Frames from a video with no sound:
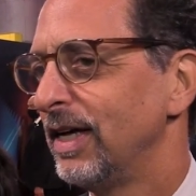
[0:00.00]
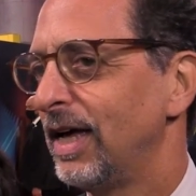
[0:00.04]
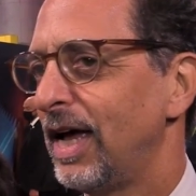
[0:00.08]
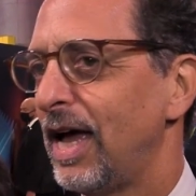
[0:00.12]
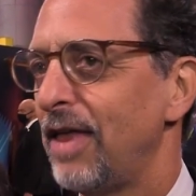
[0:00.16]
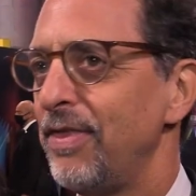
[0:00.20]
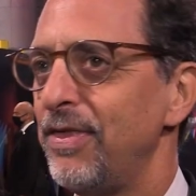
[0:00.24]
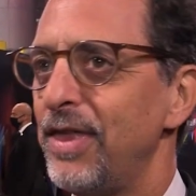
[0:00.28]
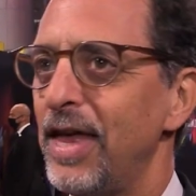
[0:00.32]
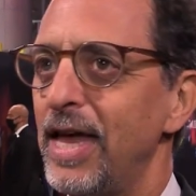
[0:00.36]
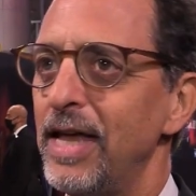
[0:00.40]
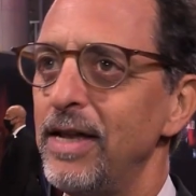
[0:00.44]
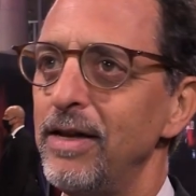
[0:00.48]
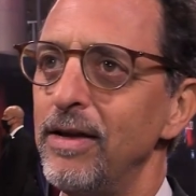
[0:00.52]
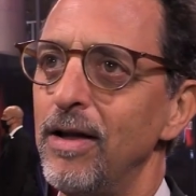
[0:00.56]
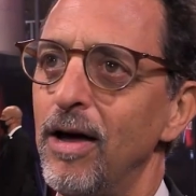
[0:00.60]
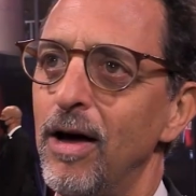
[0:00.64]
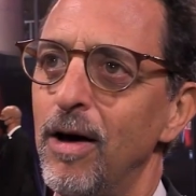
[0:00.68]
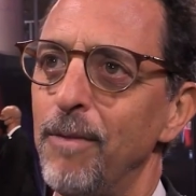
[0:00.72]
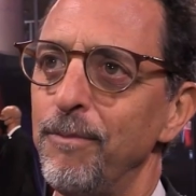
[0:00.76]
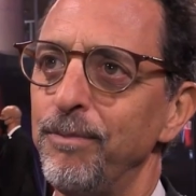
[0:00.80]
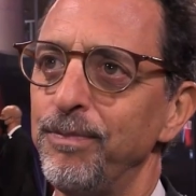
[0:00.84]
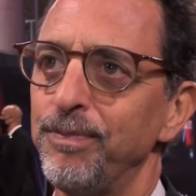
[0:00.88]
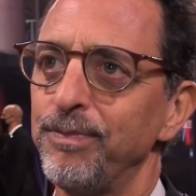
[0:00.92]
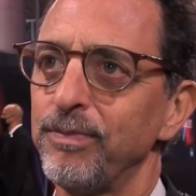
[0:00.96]
And then
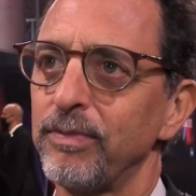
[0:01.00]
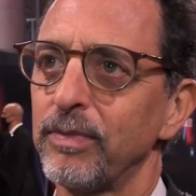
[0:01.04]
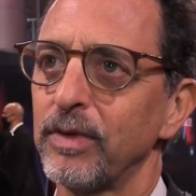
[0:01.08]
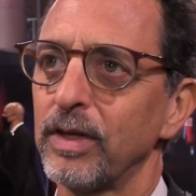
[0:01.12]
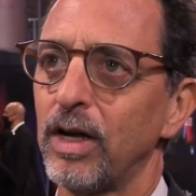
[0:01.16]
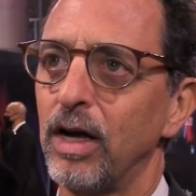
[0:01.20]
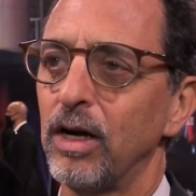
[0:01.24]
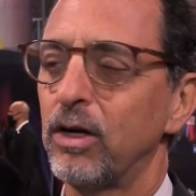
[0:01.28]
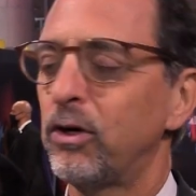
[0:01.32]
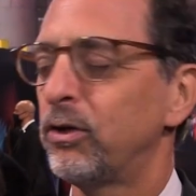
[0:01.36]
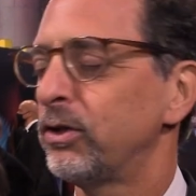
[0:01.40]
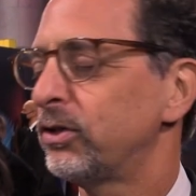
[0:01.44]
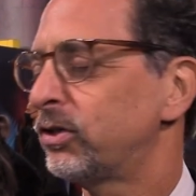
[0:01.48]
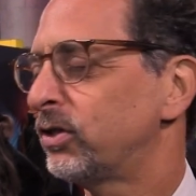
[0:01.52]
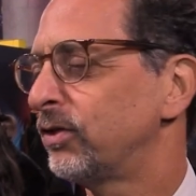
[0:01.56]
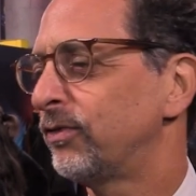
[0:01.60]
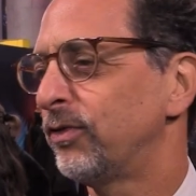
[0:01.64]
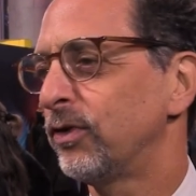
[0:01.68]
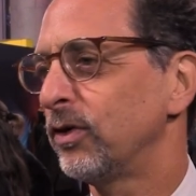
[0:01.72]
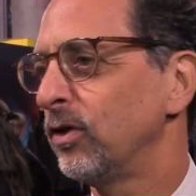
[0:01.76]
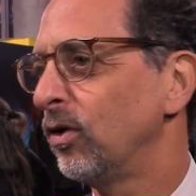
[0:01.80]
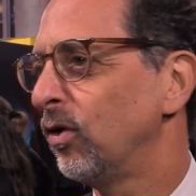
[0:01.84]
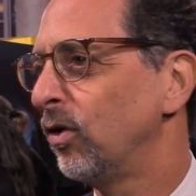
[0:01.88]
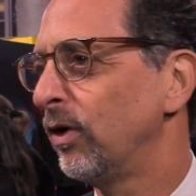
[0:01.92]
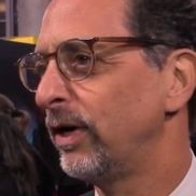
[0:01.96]

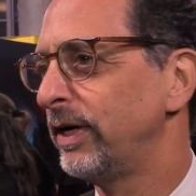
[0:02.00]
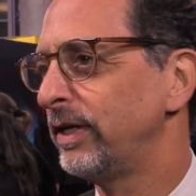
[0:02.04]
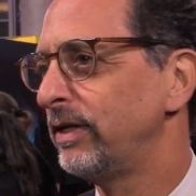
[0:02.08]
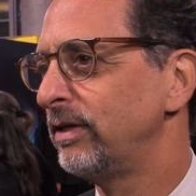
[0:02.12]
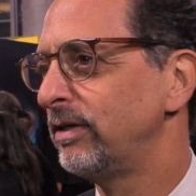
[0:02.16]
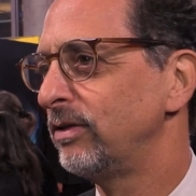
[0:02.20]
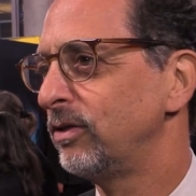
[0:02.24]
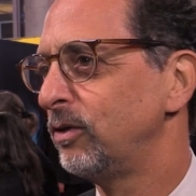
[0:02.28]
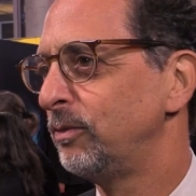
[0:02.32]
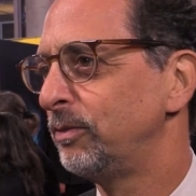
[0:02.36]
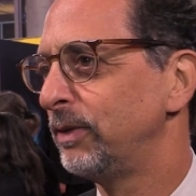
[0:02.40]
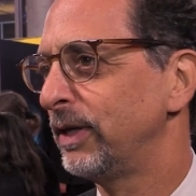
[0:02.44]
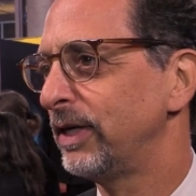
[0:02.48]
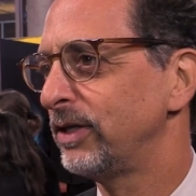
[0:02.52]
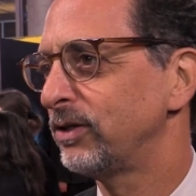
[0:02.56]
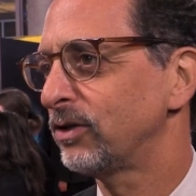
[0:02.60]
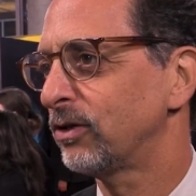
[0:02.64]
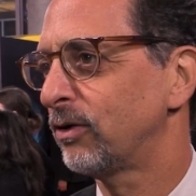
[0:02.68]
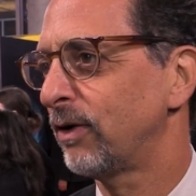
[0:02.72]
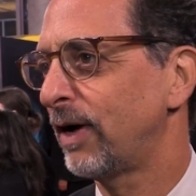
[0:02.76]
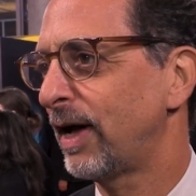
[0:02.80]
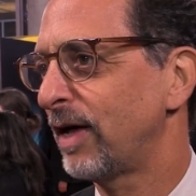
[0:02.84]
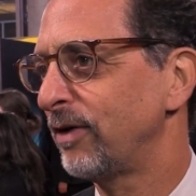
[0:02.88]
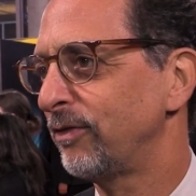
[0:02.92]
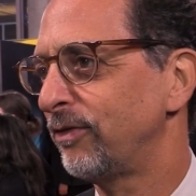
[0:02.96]
Christopher Lloyd, who plays a
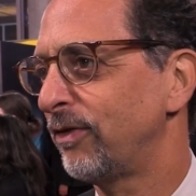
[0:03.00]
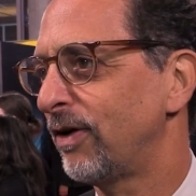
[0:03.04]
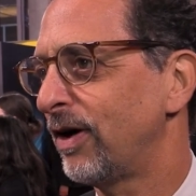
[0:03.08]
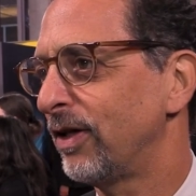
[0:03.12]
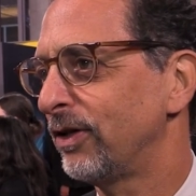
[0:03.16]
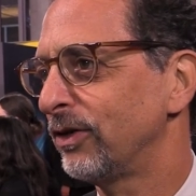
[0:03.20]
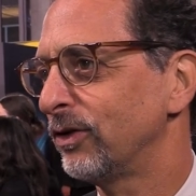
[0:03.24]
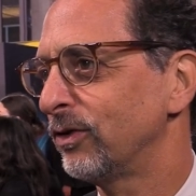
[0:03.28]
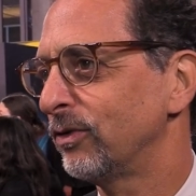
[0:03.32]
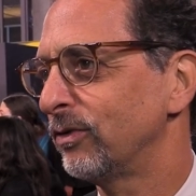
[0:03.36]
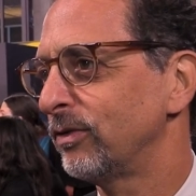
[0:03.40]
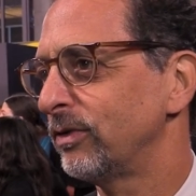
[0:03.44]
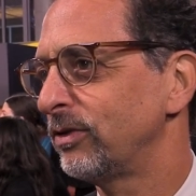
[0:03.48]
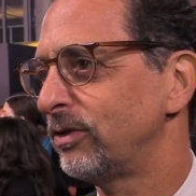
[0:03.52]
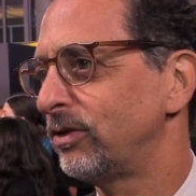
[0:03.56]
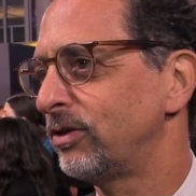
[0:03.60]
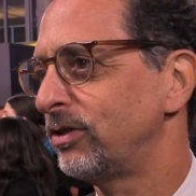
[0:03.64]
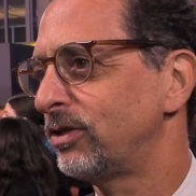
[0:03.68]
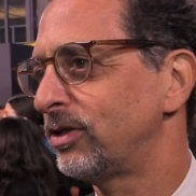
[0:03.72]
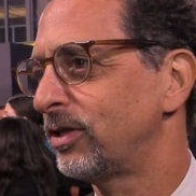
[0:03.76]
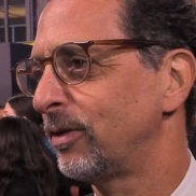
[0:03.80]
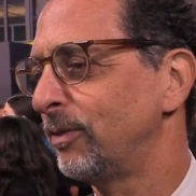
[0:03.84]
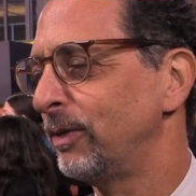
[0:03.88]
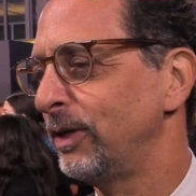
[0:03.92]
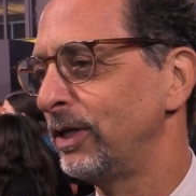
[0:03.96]
grandfather,
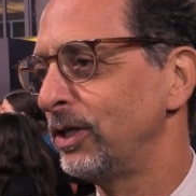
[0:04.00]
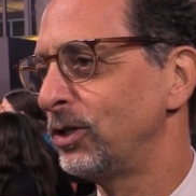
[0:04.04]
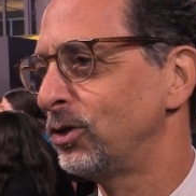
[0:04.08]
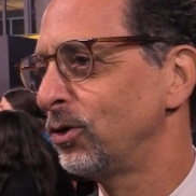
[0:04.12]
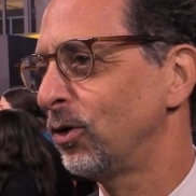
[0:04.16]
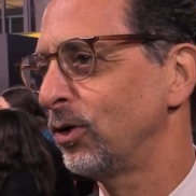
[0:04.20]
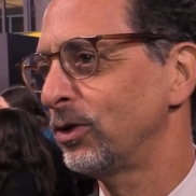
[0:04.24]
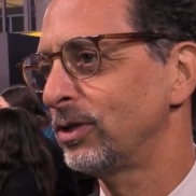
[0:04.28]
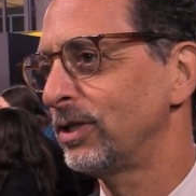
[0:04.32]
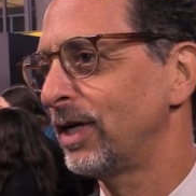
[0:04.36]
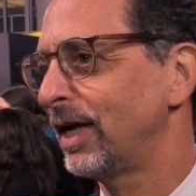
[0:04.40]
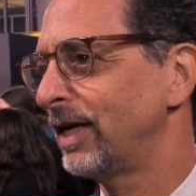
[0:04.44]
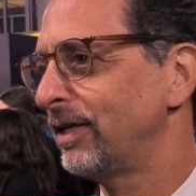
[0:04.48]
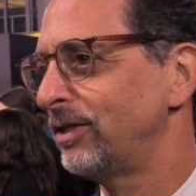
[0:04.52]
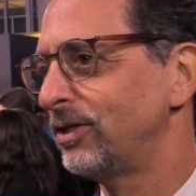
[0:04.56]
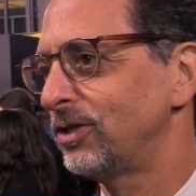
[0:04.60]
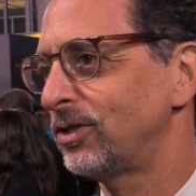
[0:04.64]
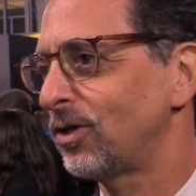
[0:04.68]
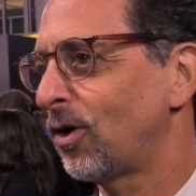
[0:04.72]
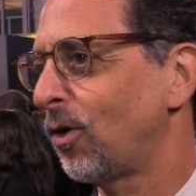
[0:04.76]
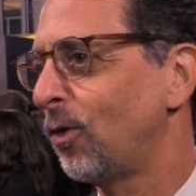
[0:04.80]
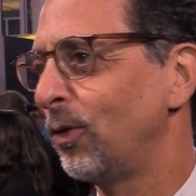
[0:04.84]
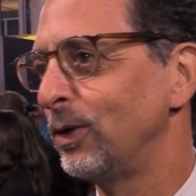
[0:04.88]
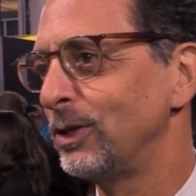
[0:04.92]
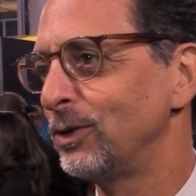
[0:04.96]
somebody George and I
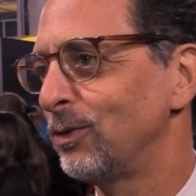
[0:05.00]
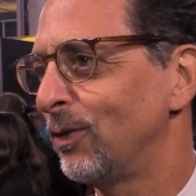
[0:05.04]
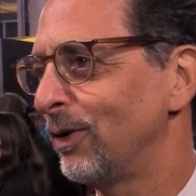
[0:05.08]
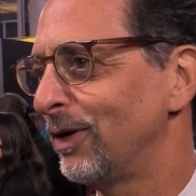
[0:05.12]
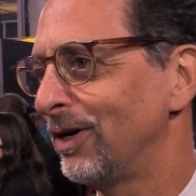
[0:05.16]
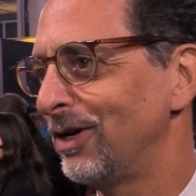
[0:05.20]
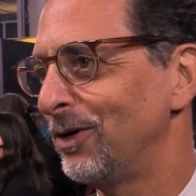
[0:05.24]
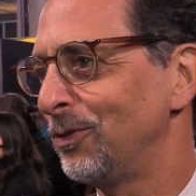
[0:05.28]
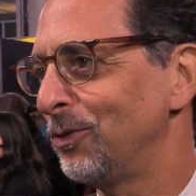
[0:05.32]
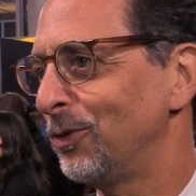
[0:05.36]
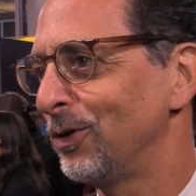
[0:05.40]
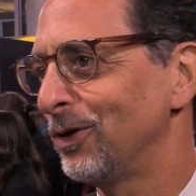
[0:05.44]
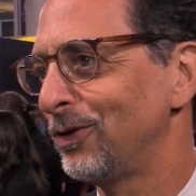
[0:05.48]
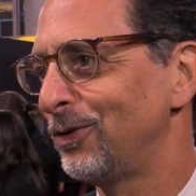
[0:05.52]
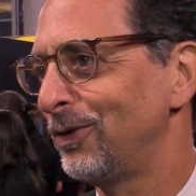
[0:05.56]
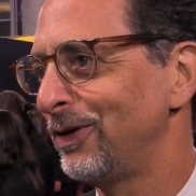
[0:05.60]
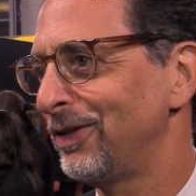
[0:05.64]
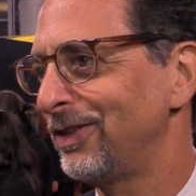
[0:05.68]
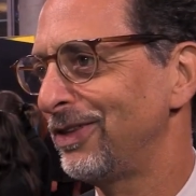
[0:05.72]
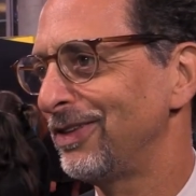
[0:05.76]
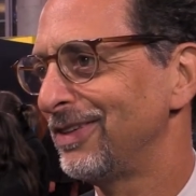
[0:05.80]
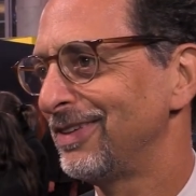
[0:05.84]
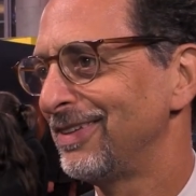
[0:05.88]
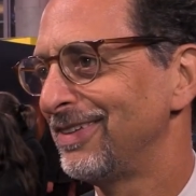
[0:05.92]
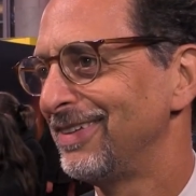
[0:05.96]
just always wanted to work with,
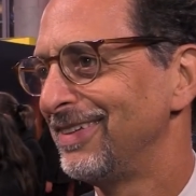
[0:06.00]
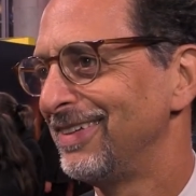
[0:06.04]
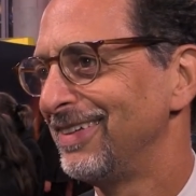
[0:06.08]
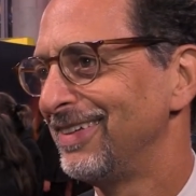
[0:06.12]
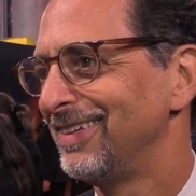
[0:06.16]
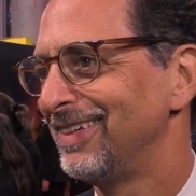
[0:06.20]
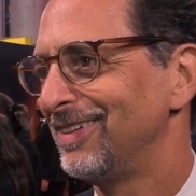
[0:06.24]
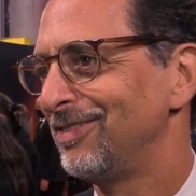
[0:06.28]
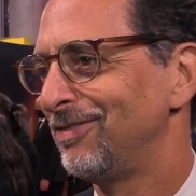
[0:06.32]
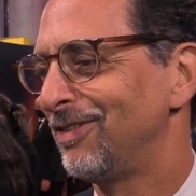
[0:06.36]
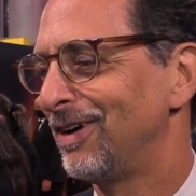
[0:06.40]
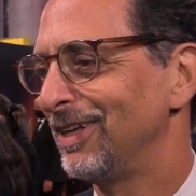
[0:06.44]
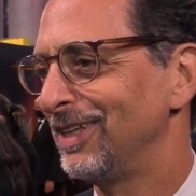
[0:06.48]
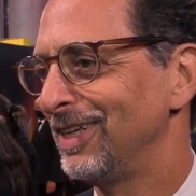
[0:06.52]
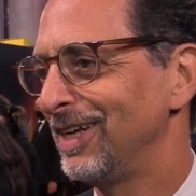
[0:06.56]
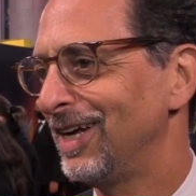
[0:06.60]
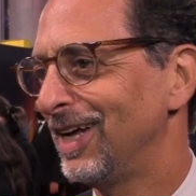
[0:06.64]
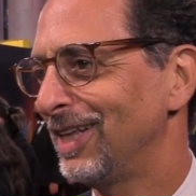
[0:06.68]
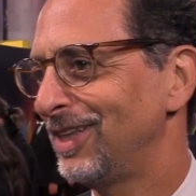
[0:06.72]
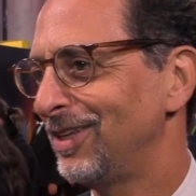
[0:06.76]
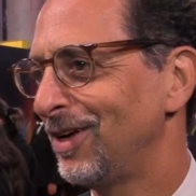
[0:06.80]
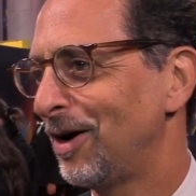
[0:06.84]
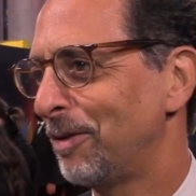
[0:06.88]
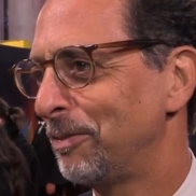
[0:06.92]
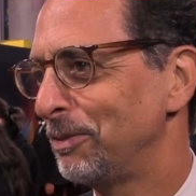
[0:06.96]
finally
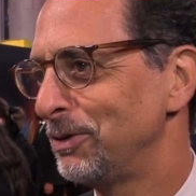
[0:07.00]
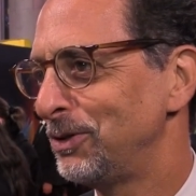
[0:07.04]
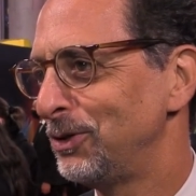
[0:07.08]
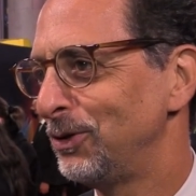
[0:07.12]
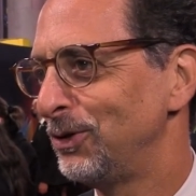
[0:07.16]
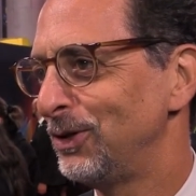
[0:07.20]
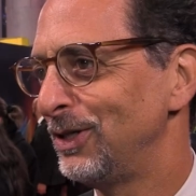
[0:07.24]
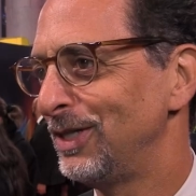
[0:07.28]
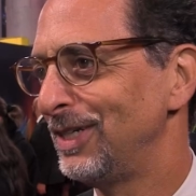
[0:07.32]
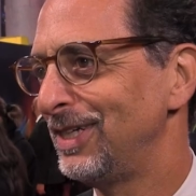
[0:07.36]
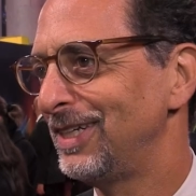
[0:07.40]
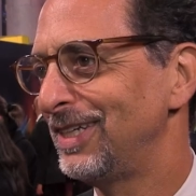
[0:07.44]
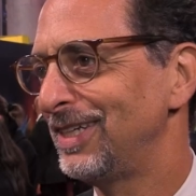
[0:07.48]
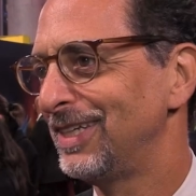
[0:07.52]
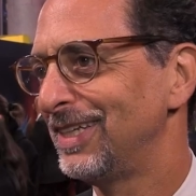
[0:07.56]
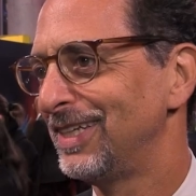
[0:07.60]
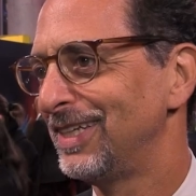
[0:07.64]
got the opportunity.